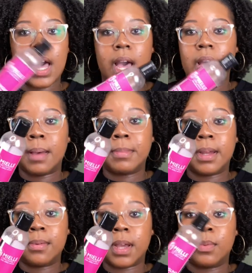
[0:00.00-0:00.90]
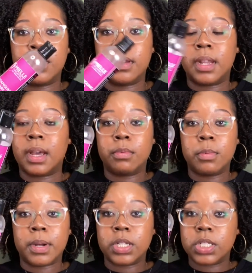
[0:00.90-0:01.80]
I would not
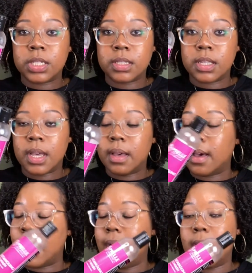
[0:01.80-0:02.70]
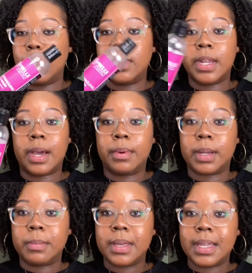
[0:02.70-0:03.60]
repurchase. I would not
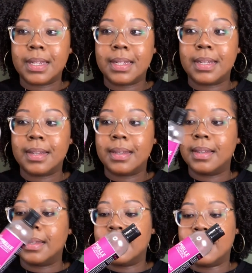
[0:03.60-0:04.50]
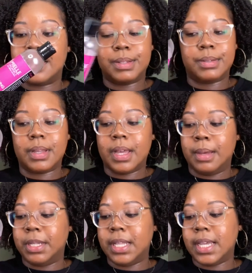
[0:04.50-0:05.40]
recommend.
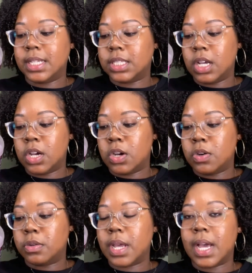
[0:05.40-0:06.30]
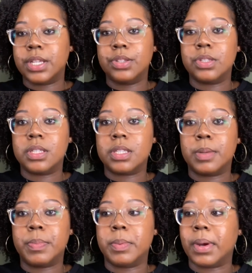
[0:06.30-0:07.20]
I'm glad it's gone. I used this
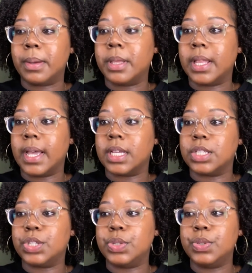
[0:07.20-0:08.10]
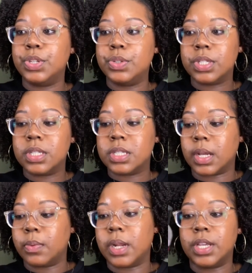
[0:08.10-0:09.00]
up in probably like 2 uses.
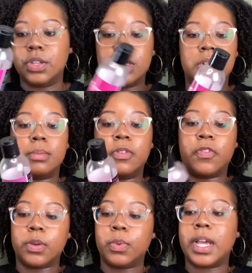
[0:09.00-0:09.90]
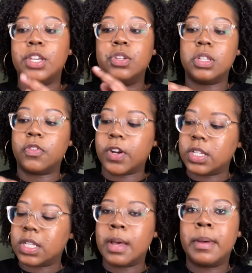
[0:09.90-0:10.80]
Like when I used it the
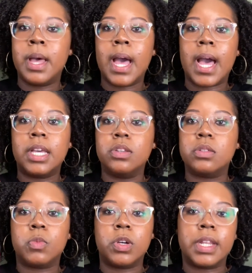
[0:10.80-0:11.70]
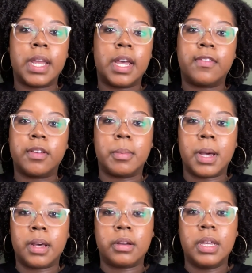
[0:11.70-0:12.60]
first time, I used more than half of the
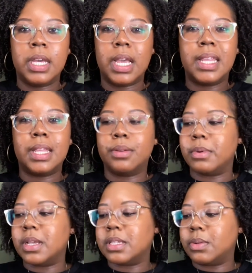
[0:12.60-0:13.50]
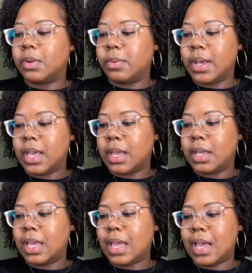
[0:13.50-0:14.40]
bottle, and then the rest of the way,
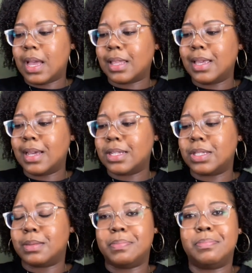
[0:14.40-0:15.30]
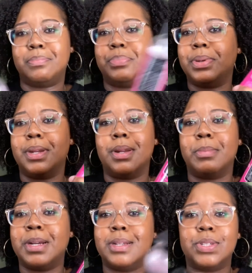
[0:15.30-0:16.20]
I think I just put it on
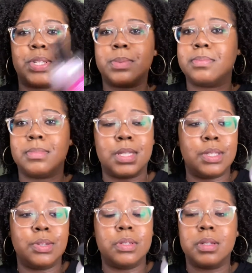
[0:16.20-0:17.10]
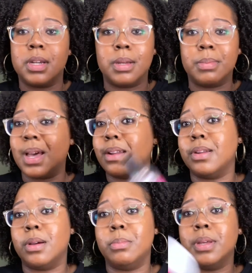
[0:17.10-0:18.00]
my hair just to use it up. I don't
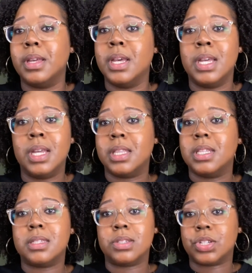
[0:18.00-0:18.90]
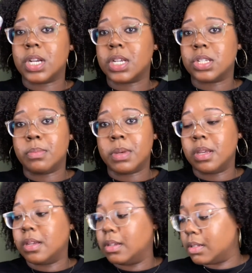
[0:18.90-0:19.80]
know, but this is trash to me.
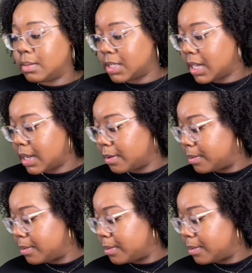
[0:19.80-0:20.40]
I'm sorry.